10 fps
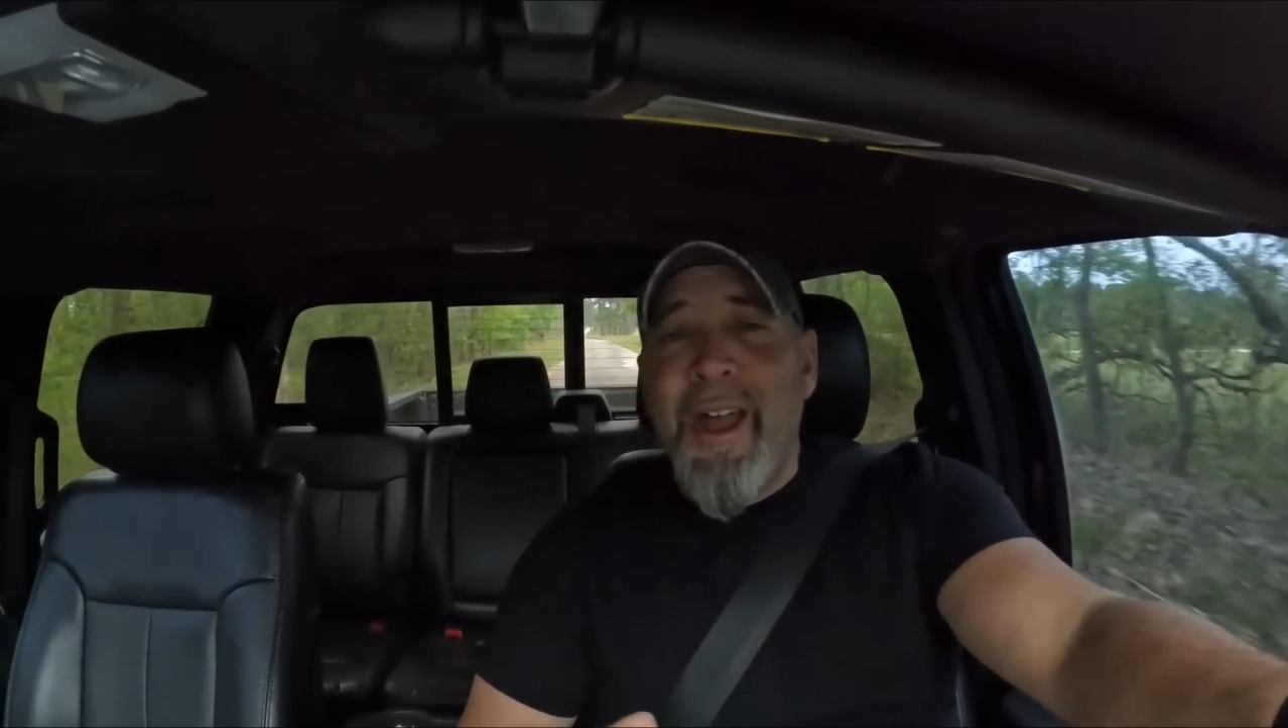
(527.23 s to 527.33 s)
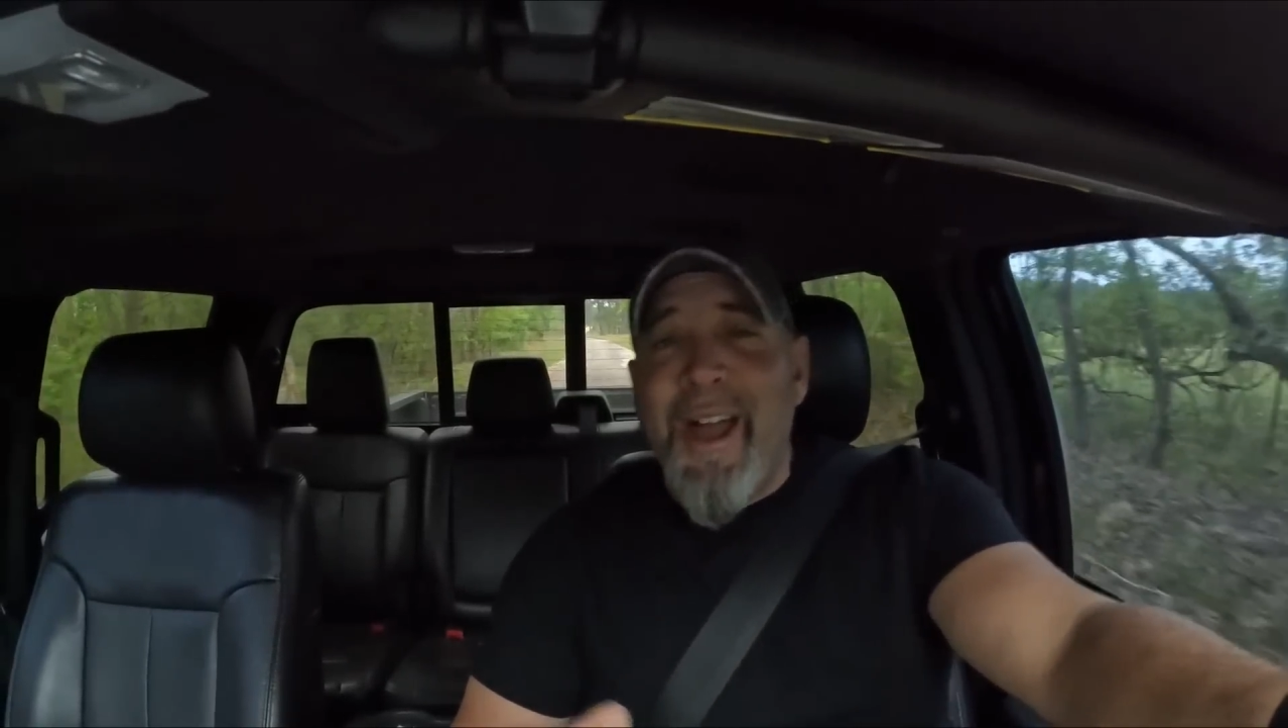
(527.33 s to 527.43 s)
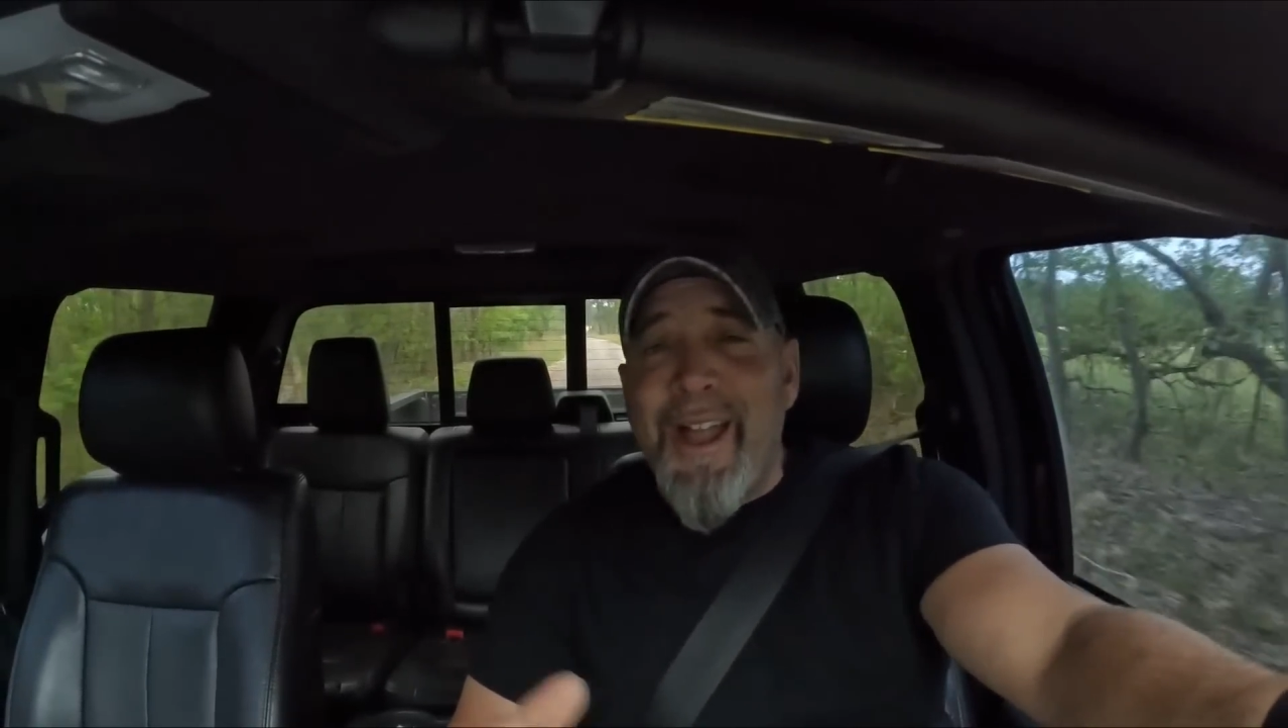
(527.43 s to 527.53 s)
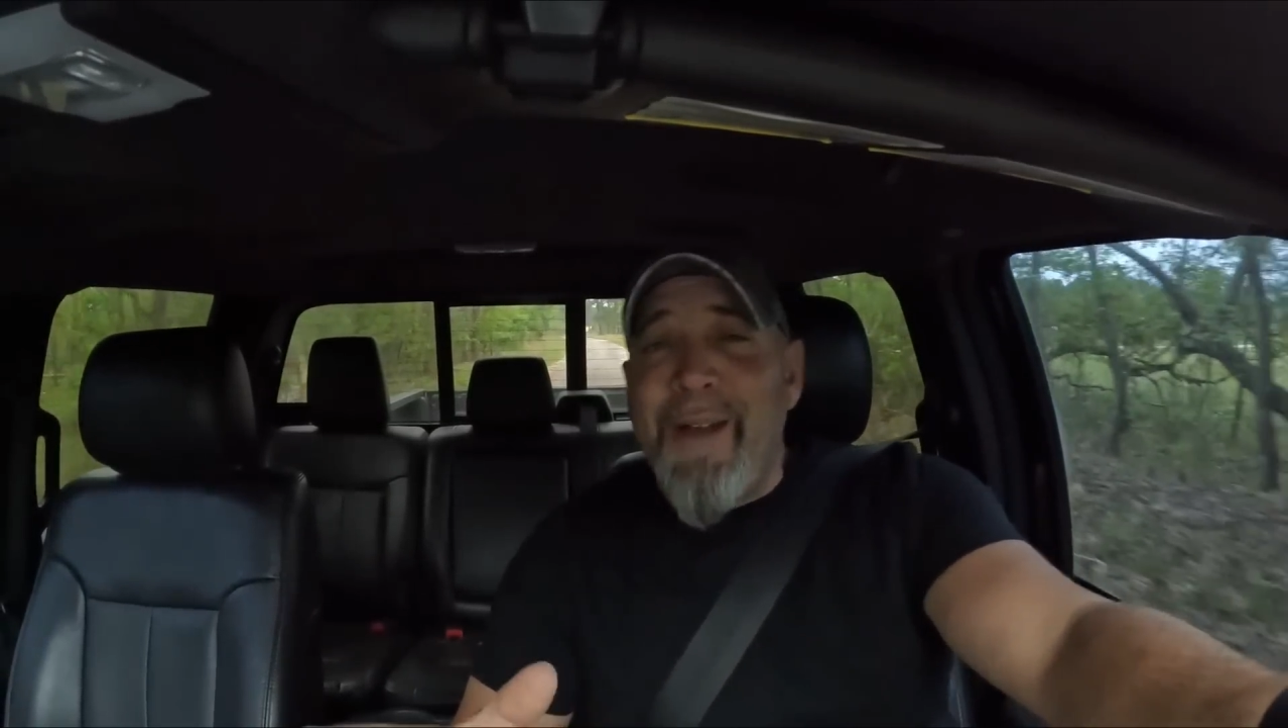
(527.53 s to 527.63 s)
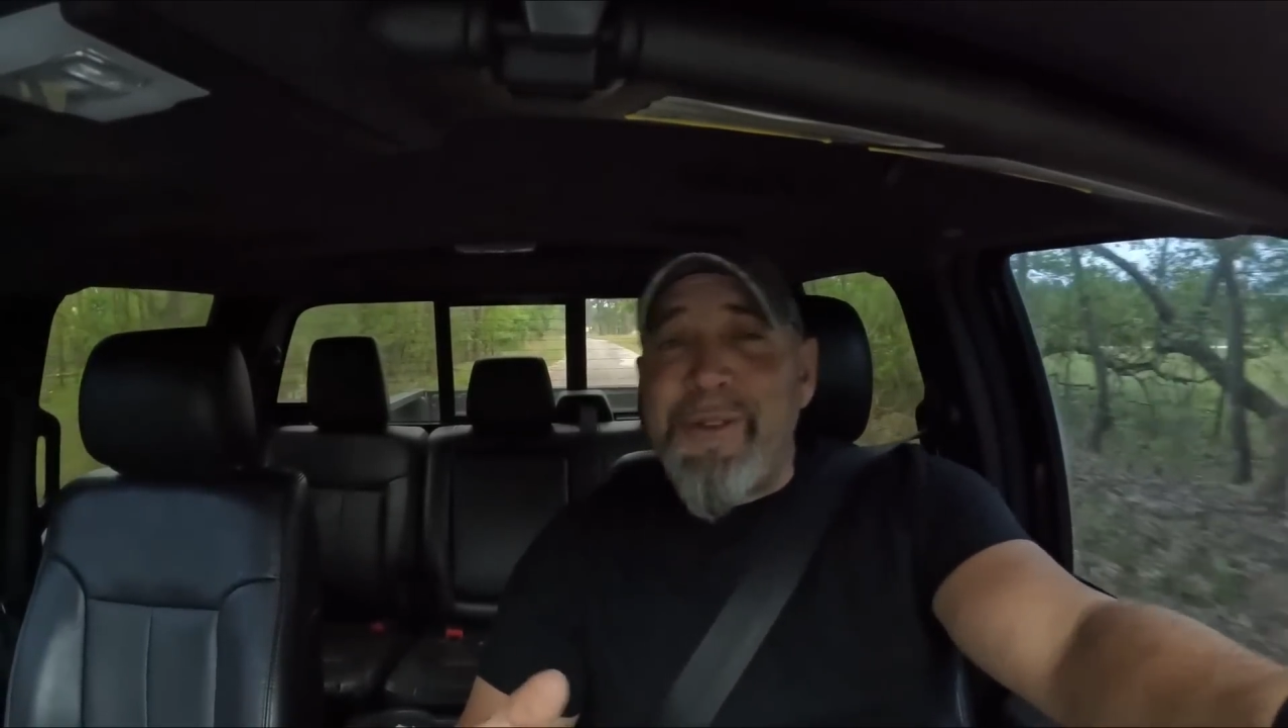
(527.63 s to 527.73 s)

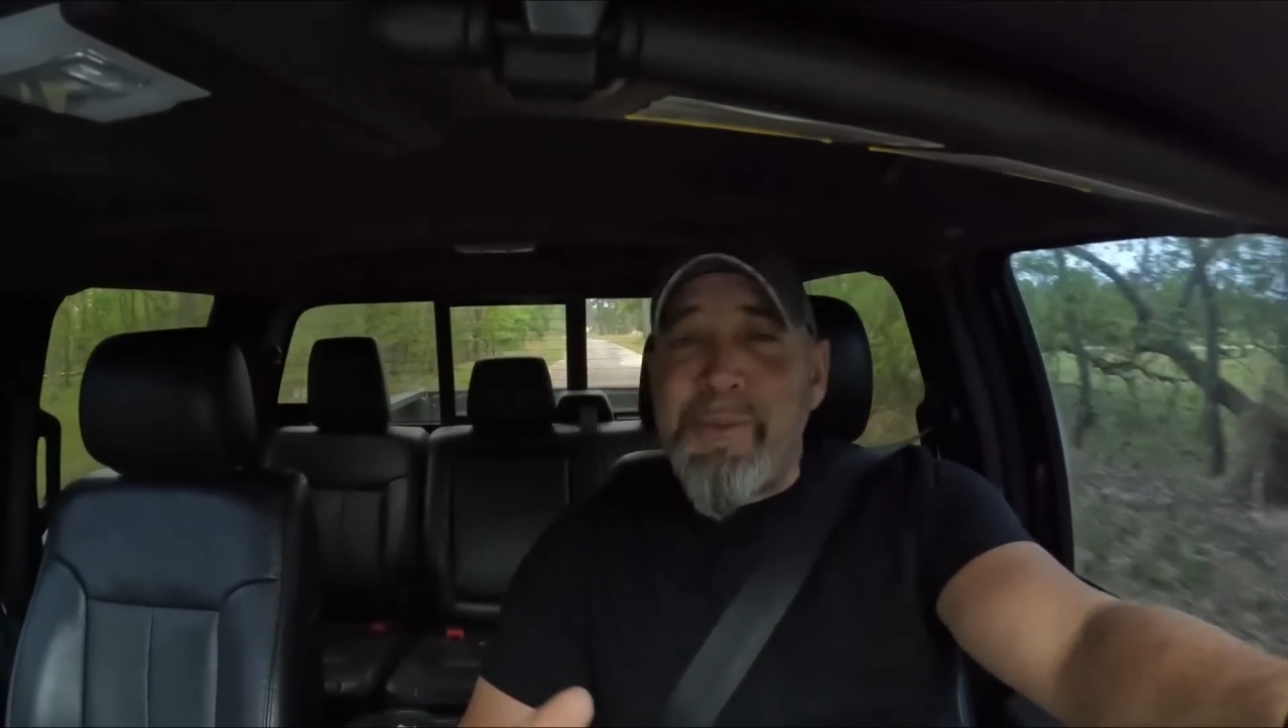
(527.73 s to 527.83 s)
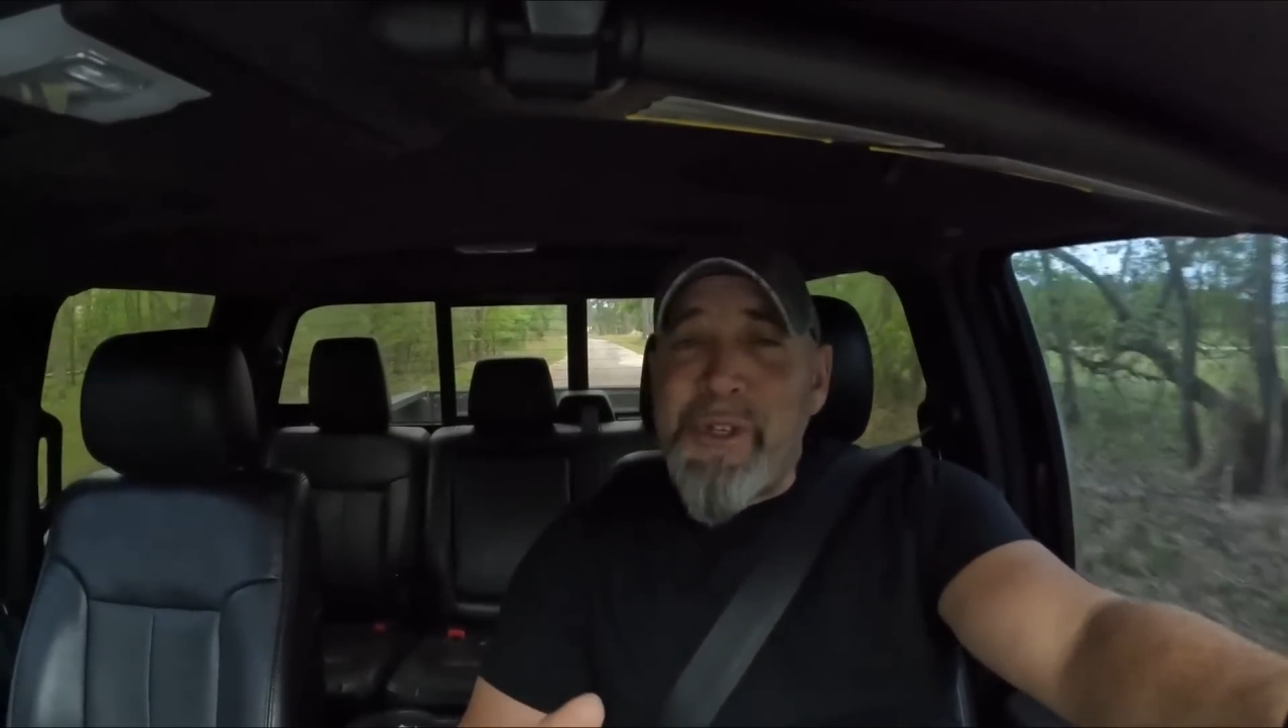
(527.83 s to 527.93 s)
I have some